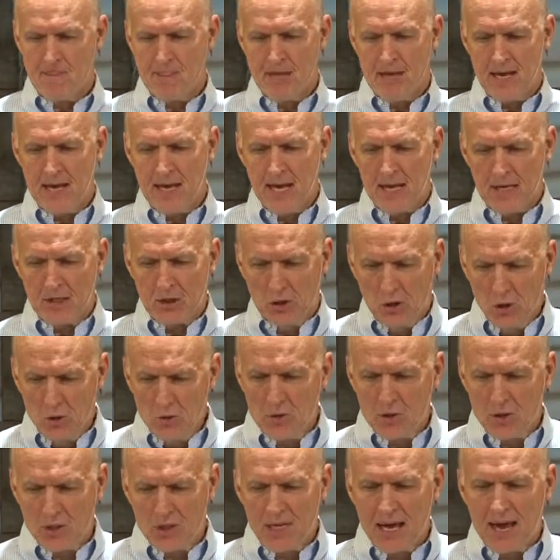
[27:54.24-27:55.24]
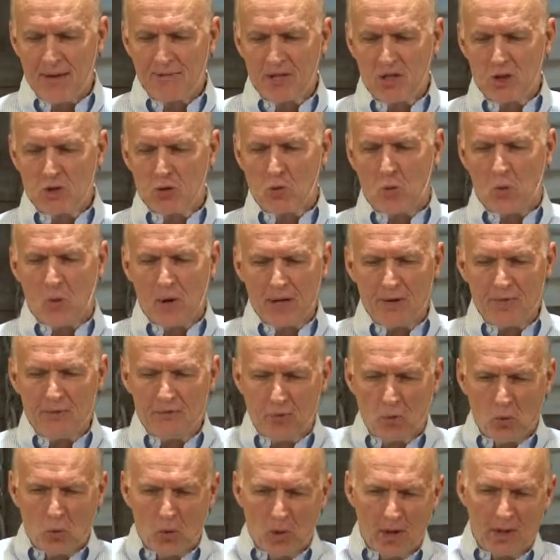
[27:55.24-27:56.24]
In Luke
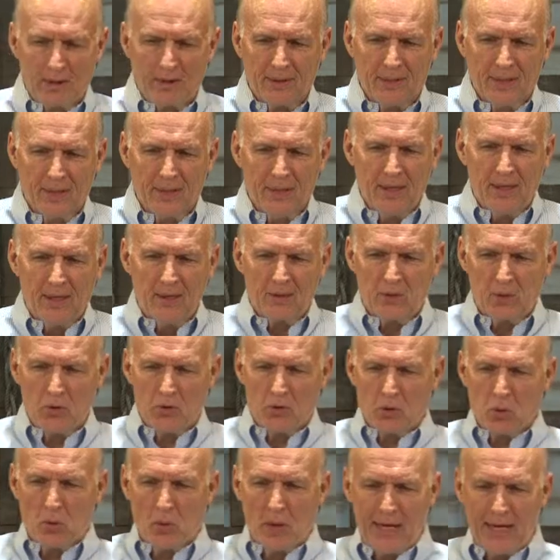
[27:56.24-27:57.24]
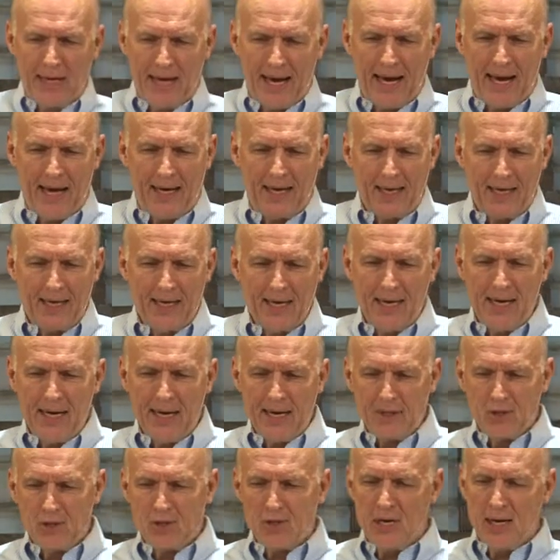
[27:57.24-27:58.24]
7:24-28, it
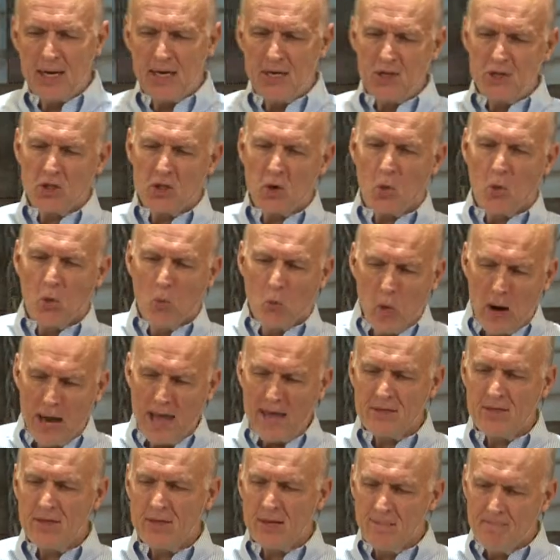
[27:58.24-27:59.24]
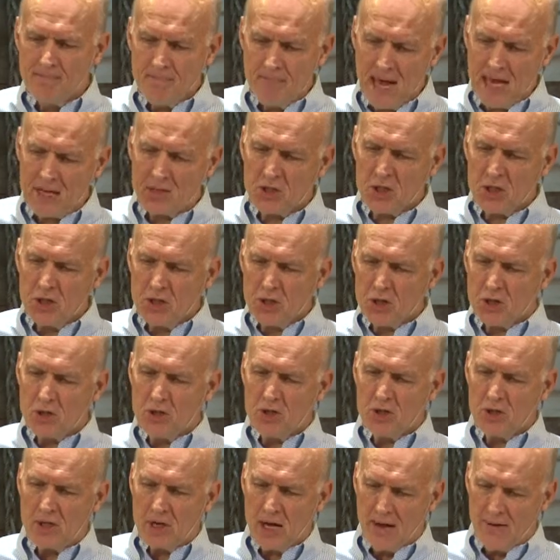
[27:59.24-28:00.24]
says, when the
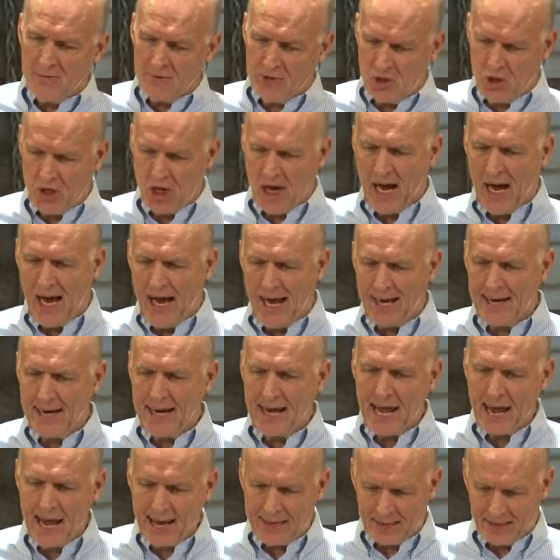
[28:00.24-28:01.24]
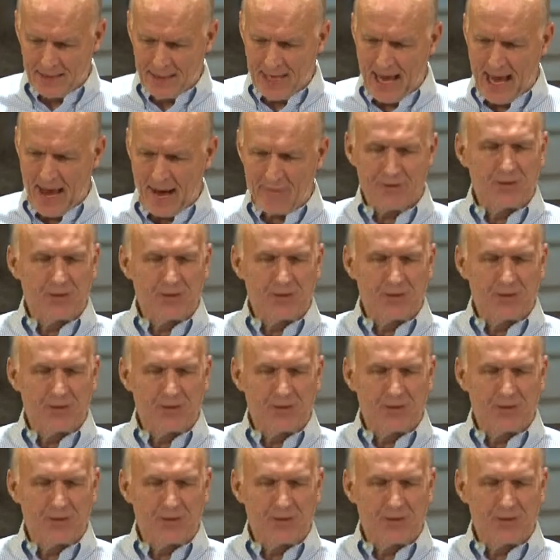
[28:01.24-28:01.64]
messengers of John had left.